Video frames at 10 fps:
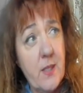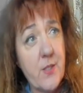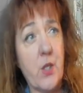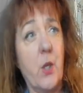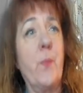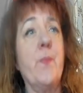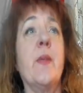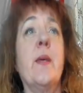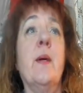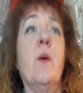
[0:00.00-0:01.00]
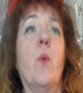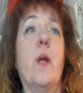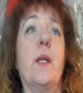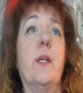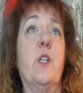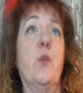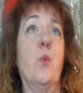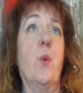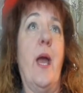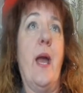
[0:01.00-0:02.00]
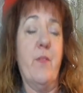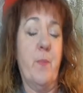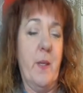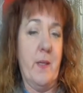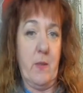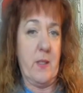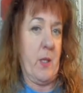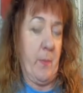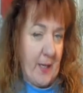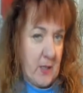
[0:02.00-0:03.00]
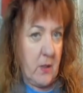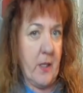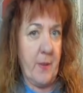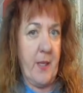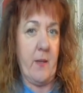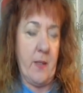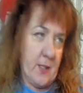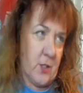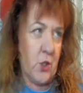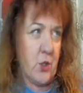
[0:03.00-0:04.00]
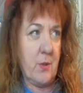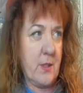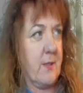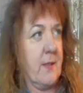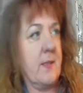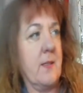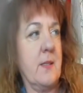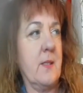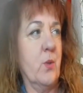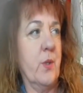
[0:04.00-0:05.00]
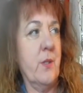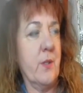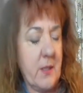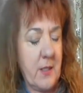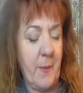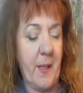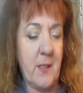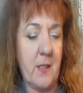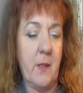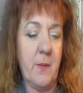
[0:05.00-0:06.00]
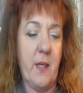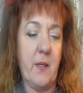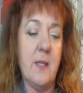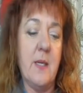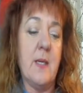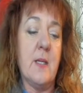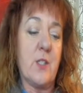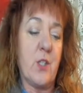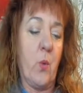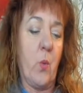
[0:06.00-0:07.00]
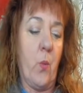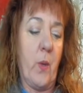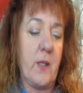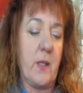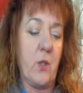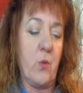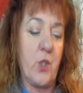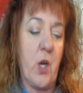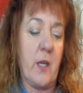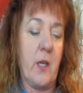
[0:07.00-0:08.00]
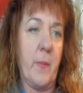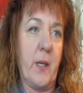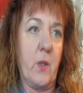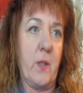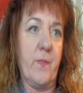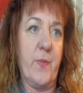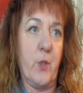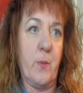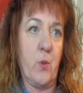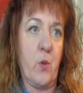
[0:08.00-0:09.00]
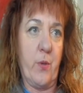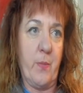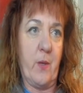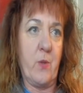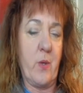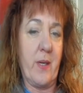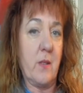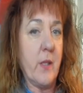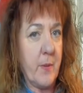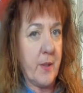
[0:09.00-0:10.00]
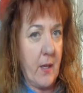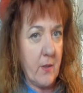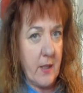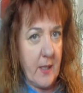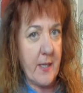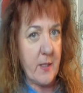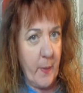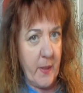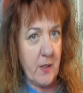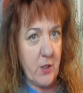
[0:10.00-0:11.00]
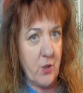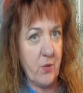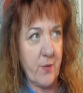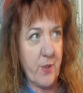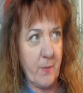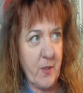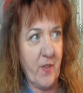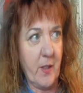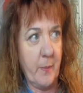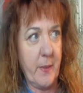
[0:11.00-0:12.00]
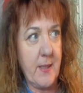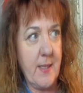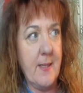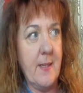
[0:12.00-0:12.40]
So when you have let's get back to Klamath County. That's Deschutes. That's North here. Let's get back to Klamath County. So when you were talking about the urban growth boundary in Klamath County, it has been an issue for some development.